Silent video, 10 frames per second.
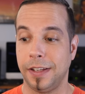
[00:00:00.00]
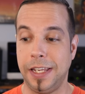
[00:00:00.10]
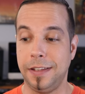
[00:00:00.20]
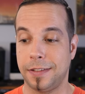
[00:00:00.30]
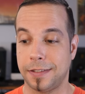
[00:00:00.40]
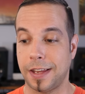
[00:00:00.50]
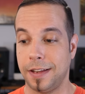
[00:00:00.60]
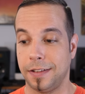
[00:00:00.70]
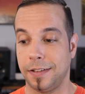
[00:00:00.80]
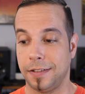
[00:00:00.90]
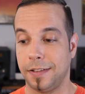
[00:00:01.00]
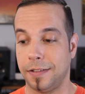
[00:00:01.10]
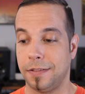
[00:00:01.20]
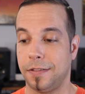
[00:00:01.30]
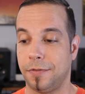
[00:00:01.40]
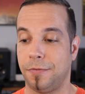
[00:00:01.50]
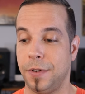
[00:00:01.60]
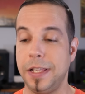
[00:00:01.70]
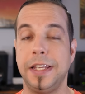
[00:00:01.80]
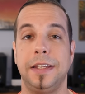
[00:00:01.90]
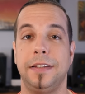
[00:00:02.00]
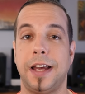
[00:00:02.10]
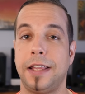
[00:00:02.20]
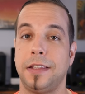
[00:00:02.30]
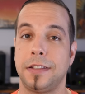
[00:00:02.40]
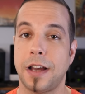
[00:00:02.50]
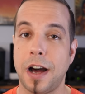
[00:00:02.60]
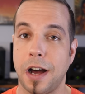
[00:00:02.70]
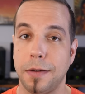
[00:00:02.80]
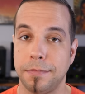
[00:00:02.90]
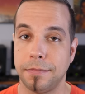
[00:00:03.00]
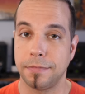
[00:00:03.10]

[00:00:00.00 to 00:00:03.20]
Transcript: he's really at the top.